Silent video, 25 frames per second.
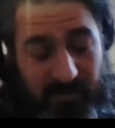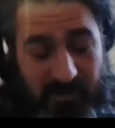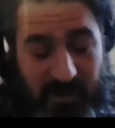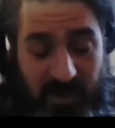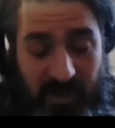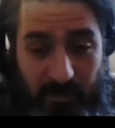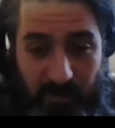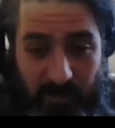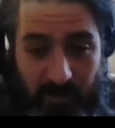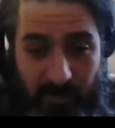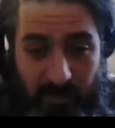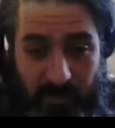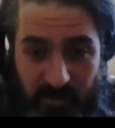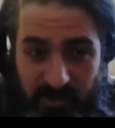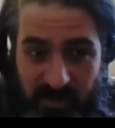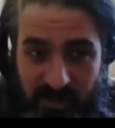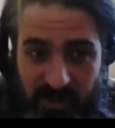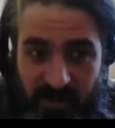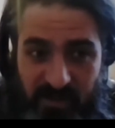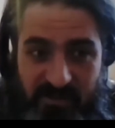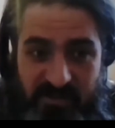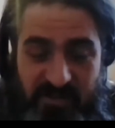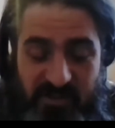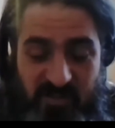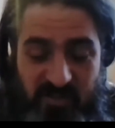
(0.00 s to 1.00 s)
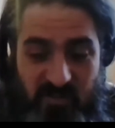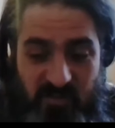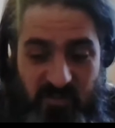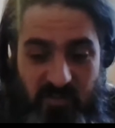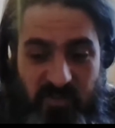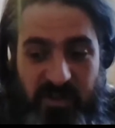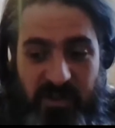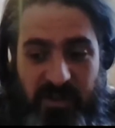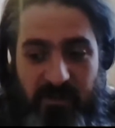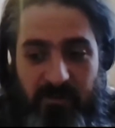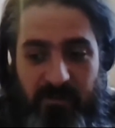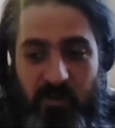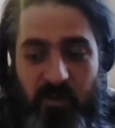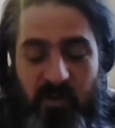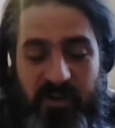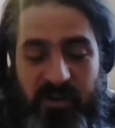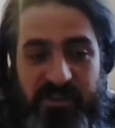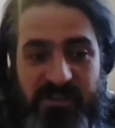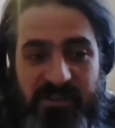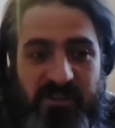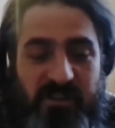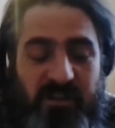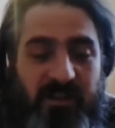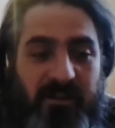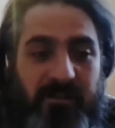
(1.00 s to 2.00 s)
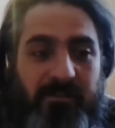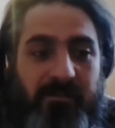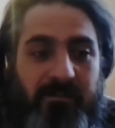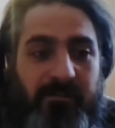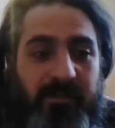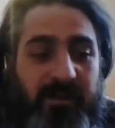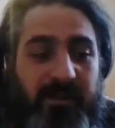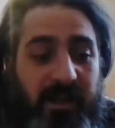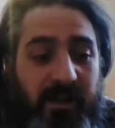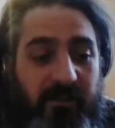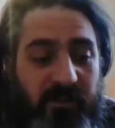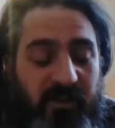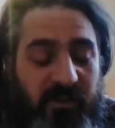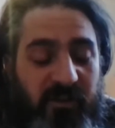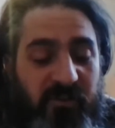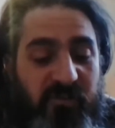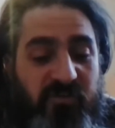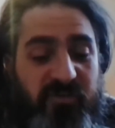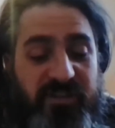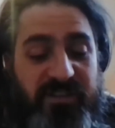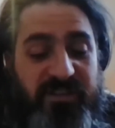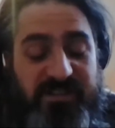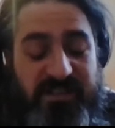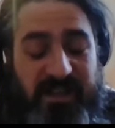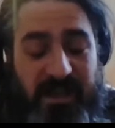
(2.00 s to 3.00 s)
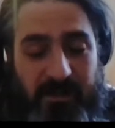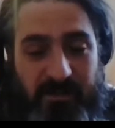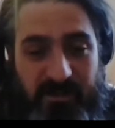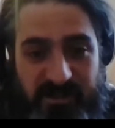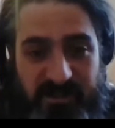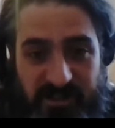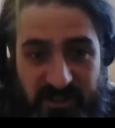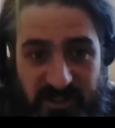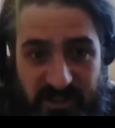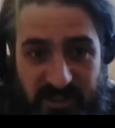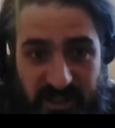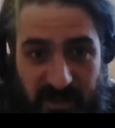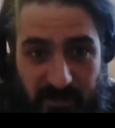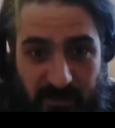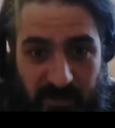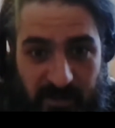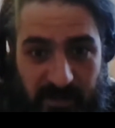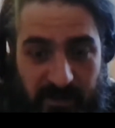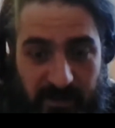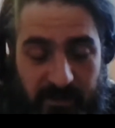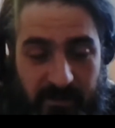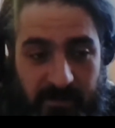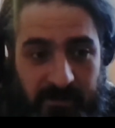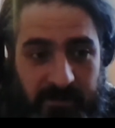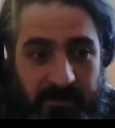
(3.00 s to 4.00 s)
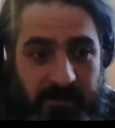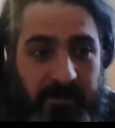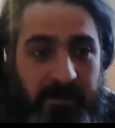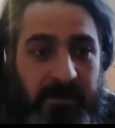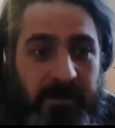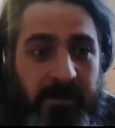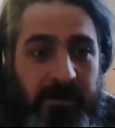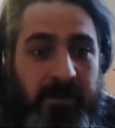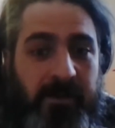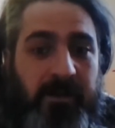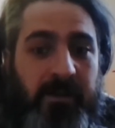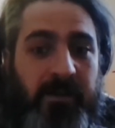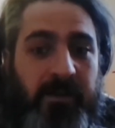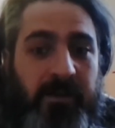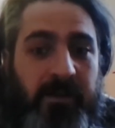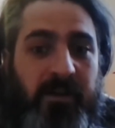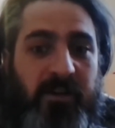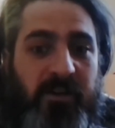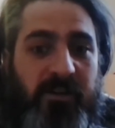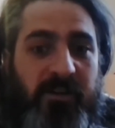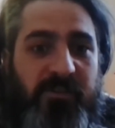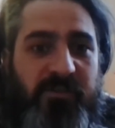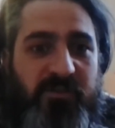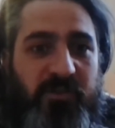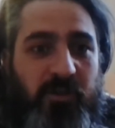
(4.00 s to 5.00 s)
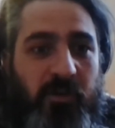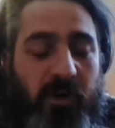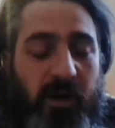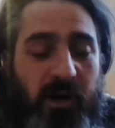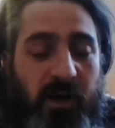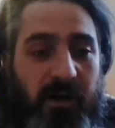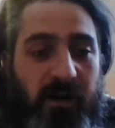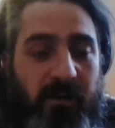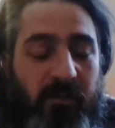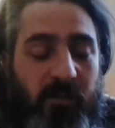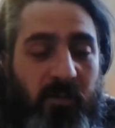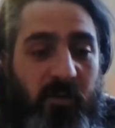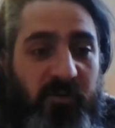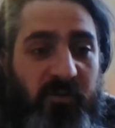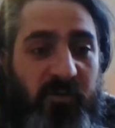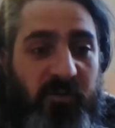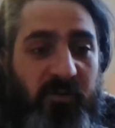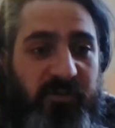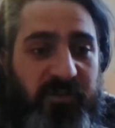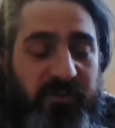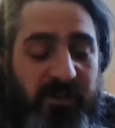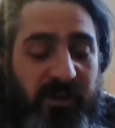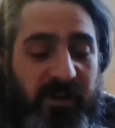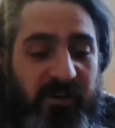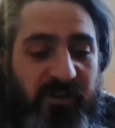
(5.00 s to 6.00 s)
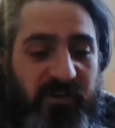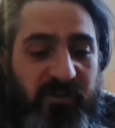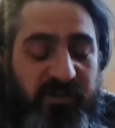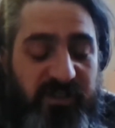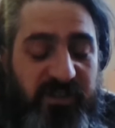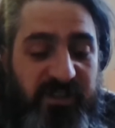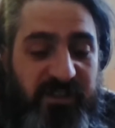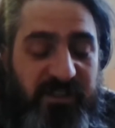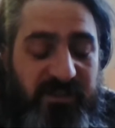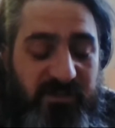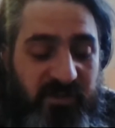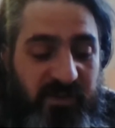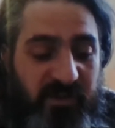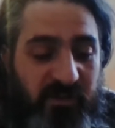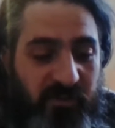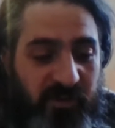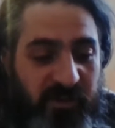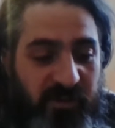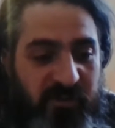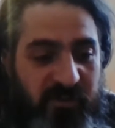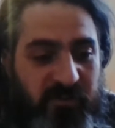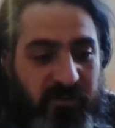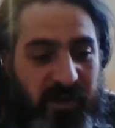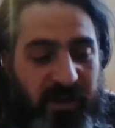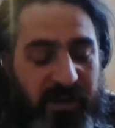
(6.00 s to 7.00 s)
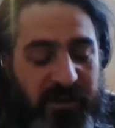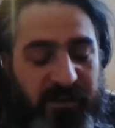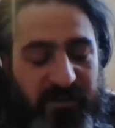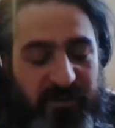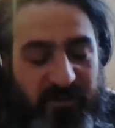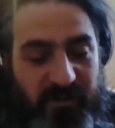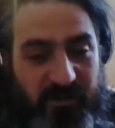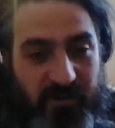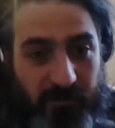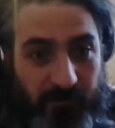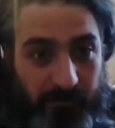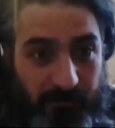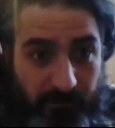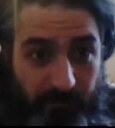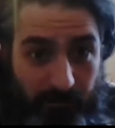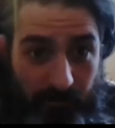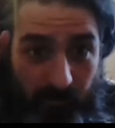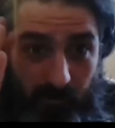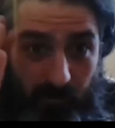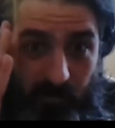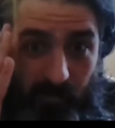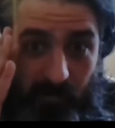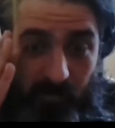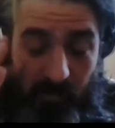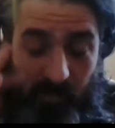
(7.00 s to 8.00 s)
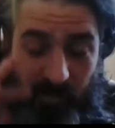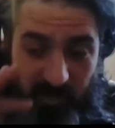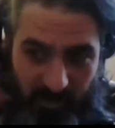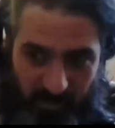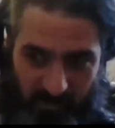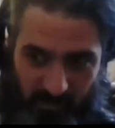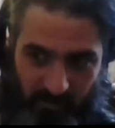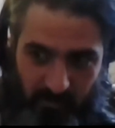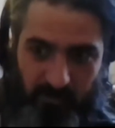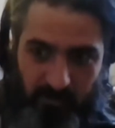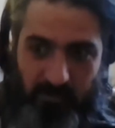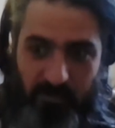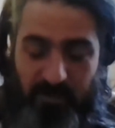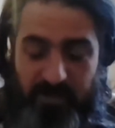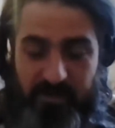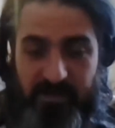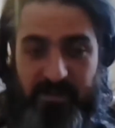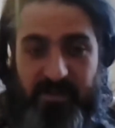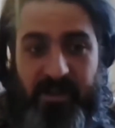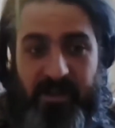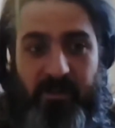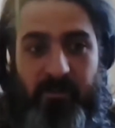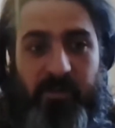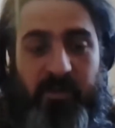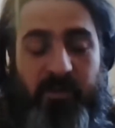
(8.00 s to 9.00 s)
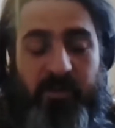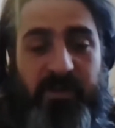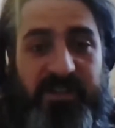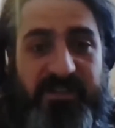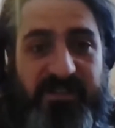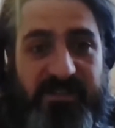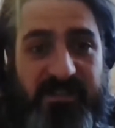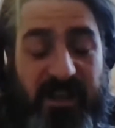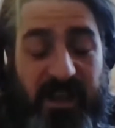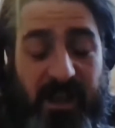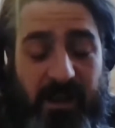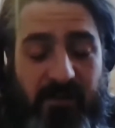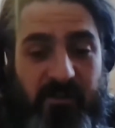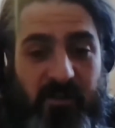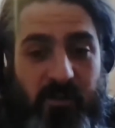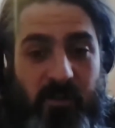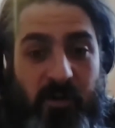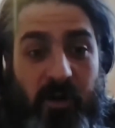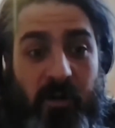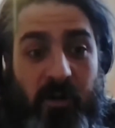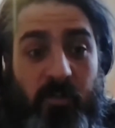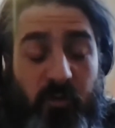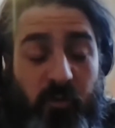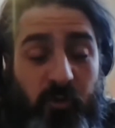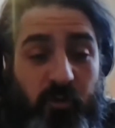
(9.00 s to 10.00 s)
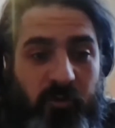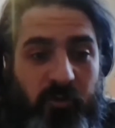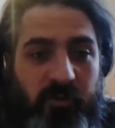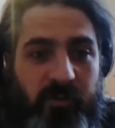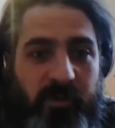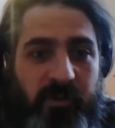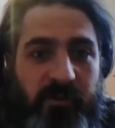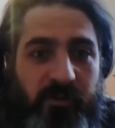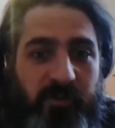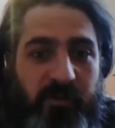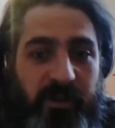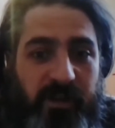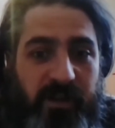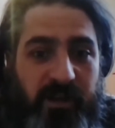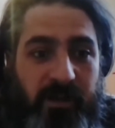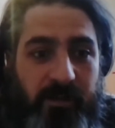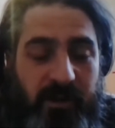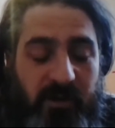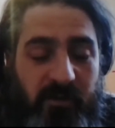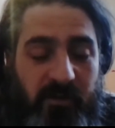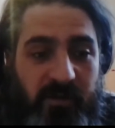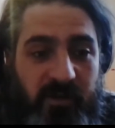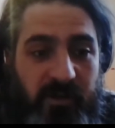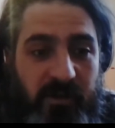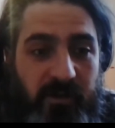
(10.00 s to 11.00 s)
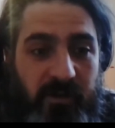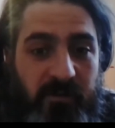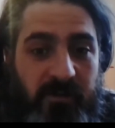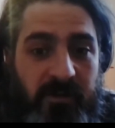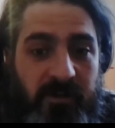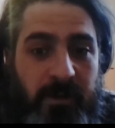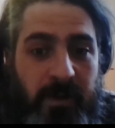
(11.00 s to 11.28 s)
couple years is really focused on having your tree established and shaping it. So most of our trees, we try to, when time permits, to have them all pruned before they come out to you.